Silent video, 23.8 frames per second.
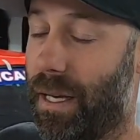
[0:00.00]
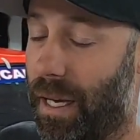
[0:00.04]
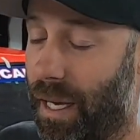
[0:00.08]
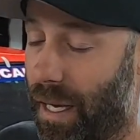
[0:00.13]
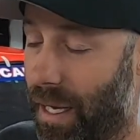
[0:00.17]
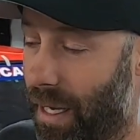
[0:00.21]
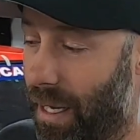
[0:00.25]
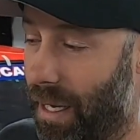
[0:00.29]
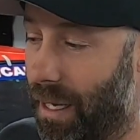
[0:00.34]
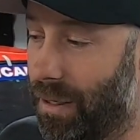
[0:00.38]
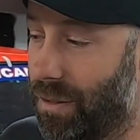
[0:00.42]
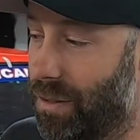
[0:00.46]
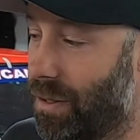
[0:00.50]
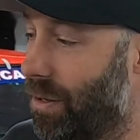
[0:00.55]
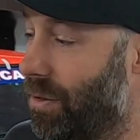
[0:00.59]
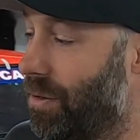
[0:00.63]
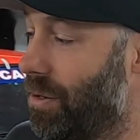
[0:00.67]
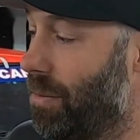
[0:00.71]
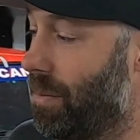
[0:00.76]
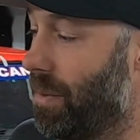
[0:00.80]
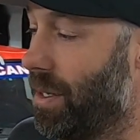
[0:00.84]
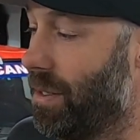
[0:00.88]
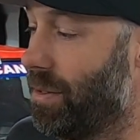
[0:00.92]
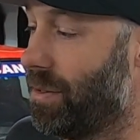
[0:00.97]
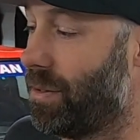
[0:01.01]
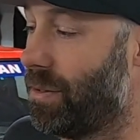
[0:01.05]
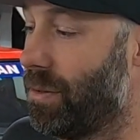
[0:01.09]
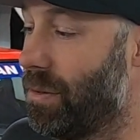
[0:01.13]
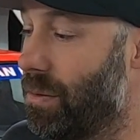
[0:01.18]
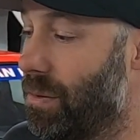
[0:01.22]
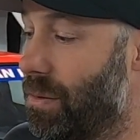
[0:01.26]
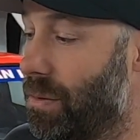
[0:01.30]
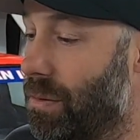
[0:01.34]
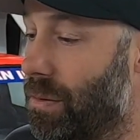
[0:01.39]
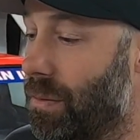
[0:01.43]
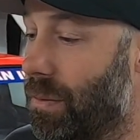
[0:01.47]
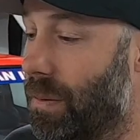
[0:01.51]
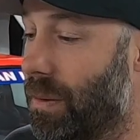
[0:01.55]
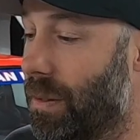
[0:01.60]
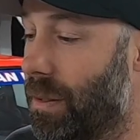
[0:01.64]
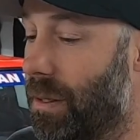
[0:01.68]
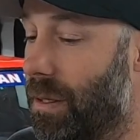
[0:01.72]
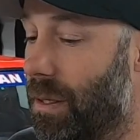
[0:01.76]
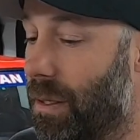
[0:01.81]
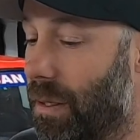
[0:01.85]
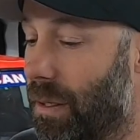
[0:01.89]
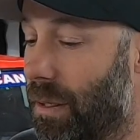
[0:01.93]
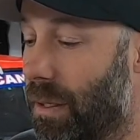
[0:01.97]
and turn them into
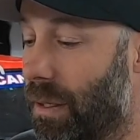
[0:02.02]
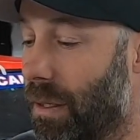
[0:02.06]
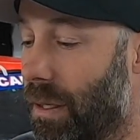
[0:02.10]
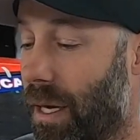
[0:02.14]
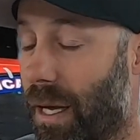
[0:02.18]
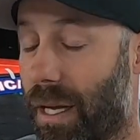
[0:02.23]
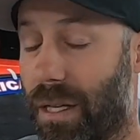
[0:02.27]
the